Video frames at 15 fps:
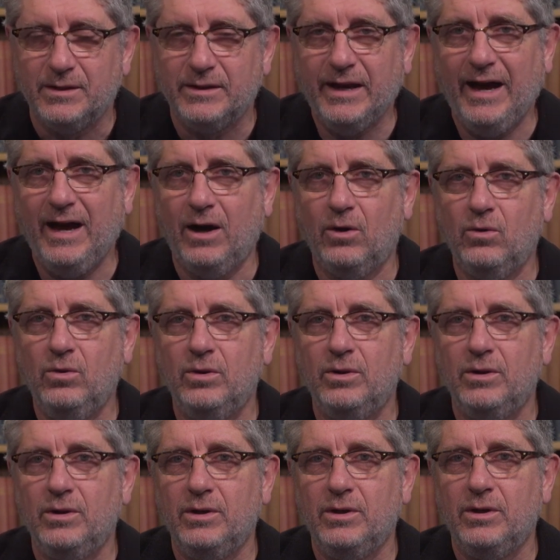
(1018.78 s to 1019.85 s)
Now,
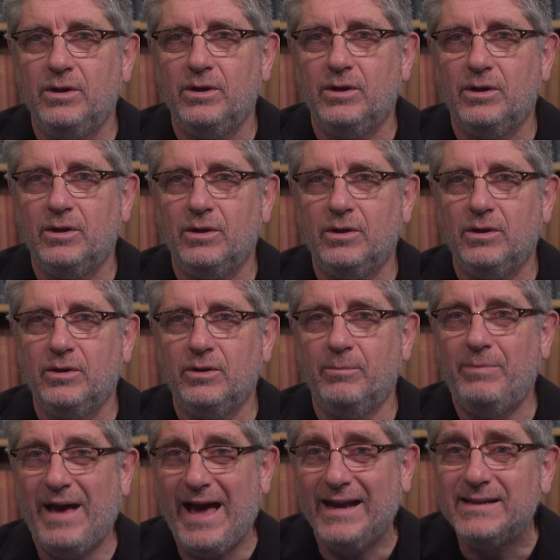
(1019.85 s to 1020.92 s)
the
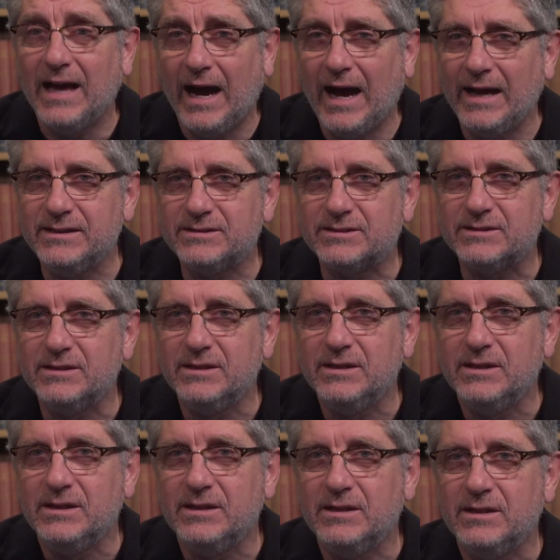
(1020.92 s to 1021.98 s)
bad guys
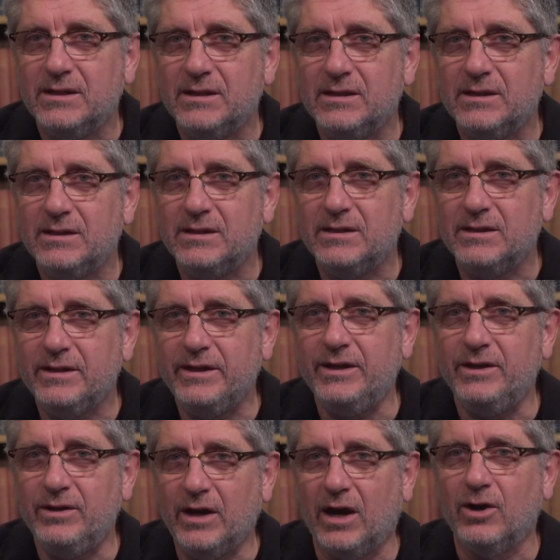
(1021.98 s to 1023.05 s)

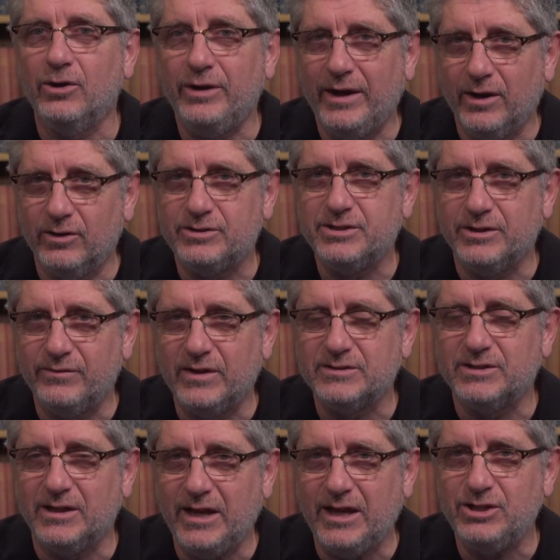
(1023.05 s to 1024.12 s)
in our narrative
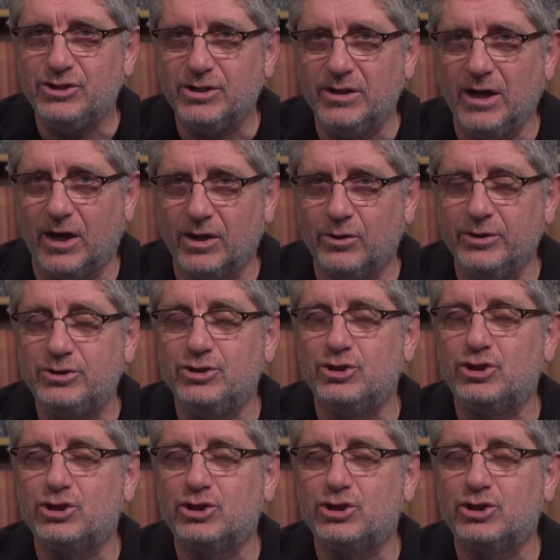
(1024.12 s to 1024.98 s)
as a nation are going to